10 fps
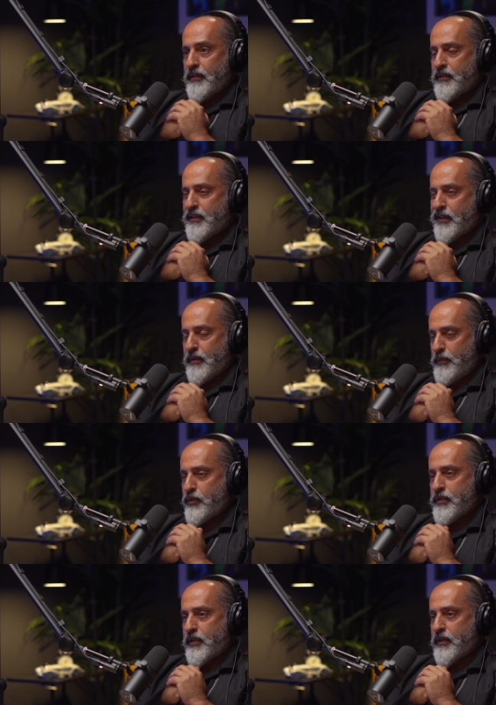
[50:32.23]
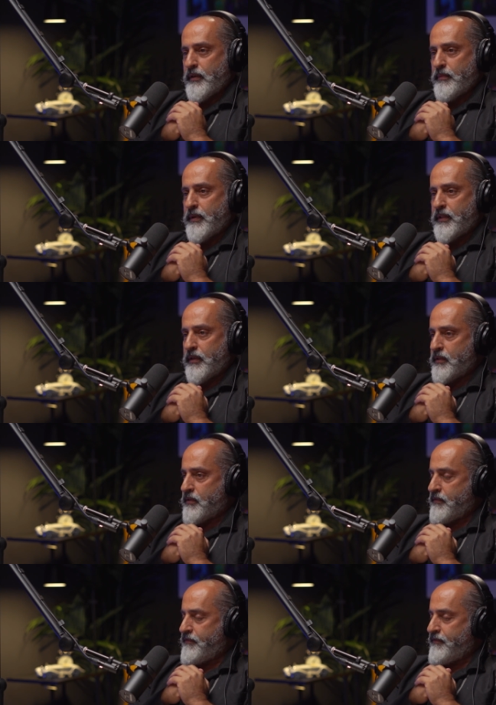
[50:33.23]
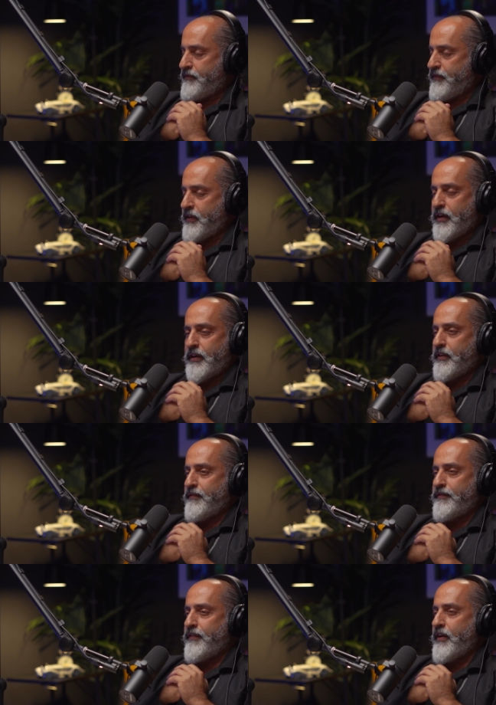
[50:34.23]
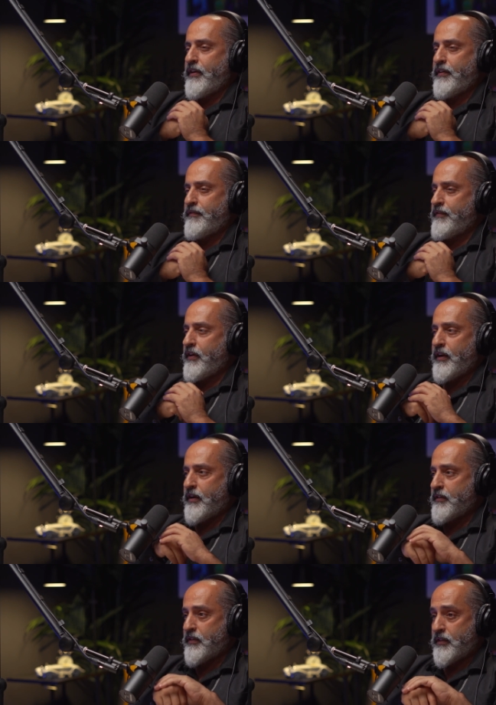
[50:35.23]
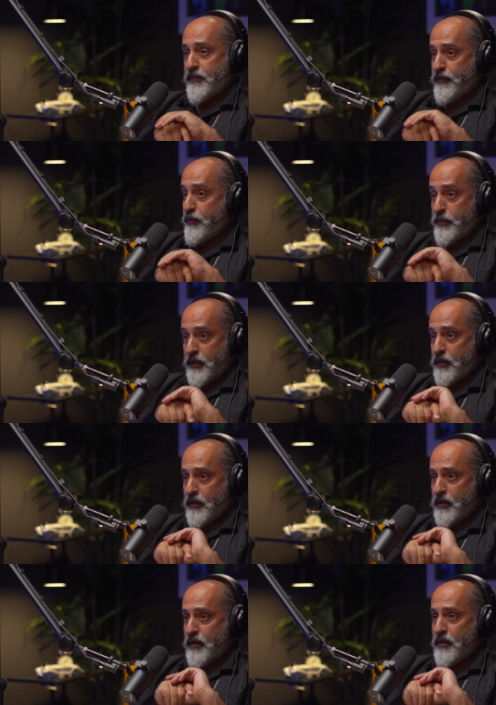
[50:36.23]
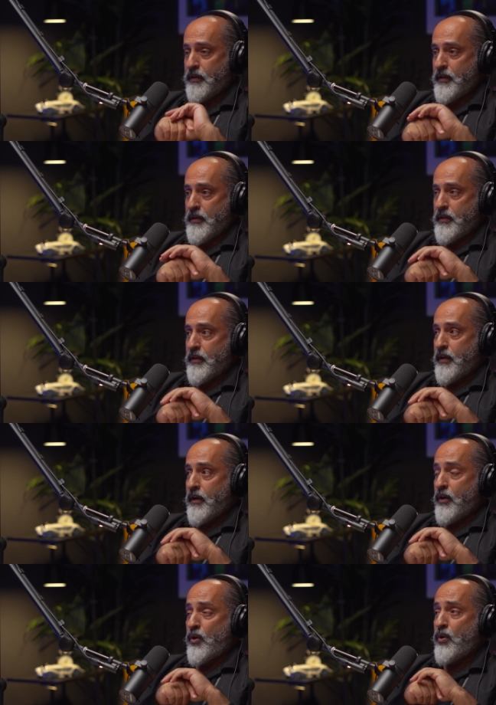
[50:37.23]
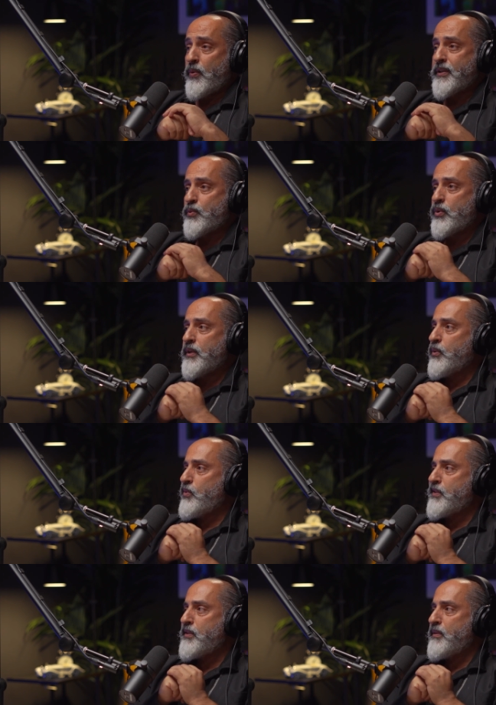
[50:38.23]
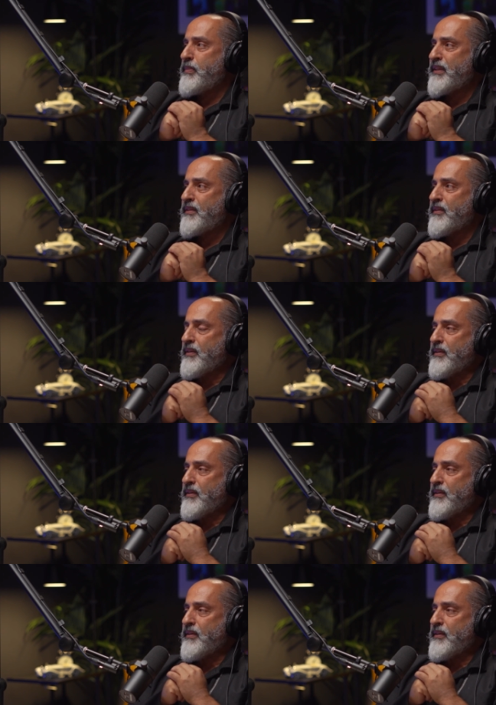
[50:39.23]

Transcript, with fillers: It's like a musical, but it's very, very, very artistic for me. Always we, we see, but